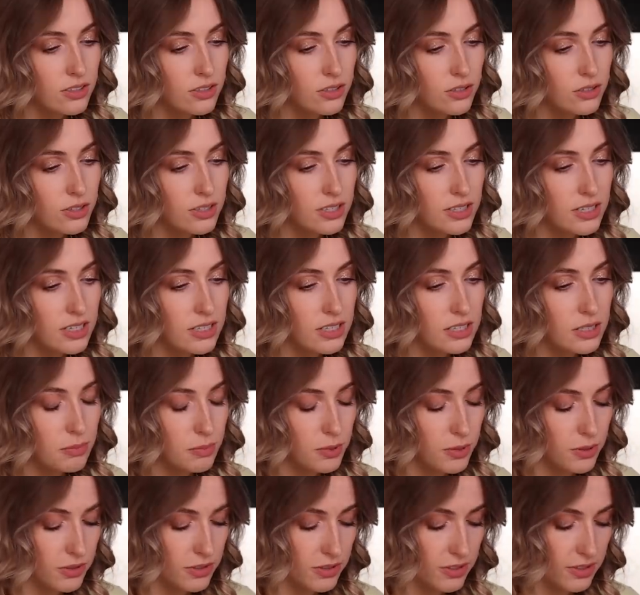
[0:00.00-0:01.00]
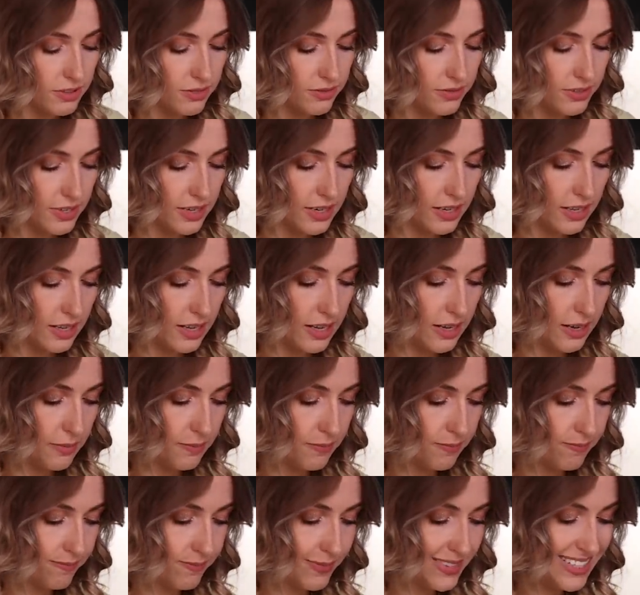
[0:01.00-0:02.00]
Two teaspoons of vanilla.
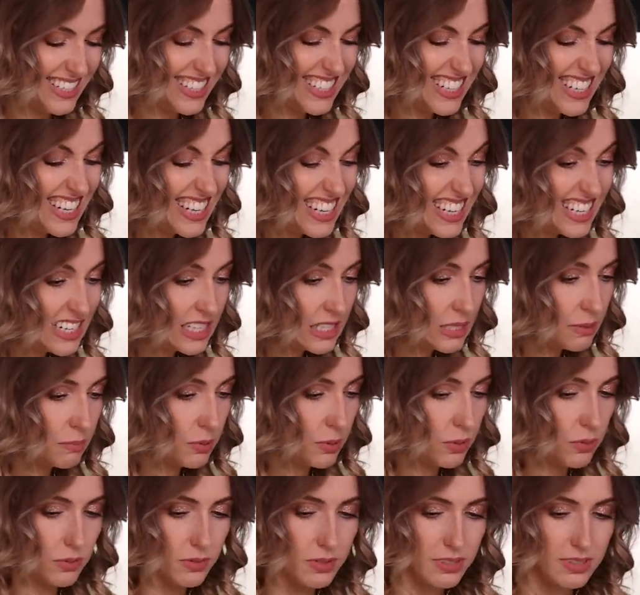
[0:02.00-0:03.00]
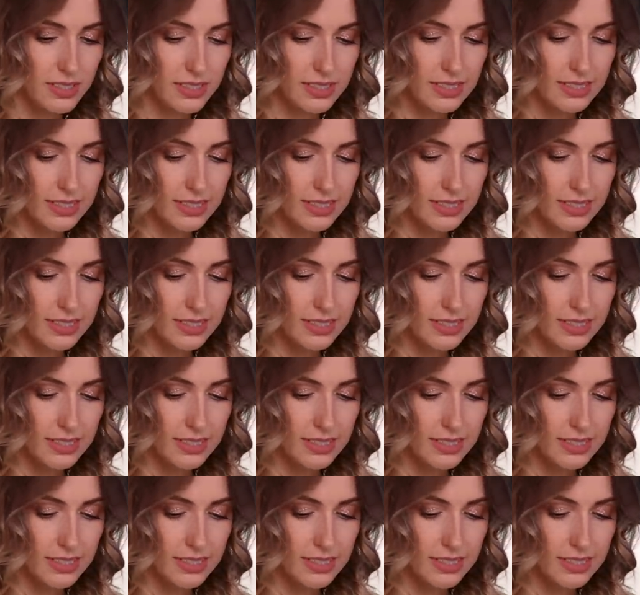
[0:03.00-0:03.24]
Teaspoons.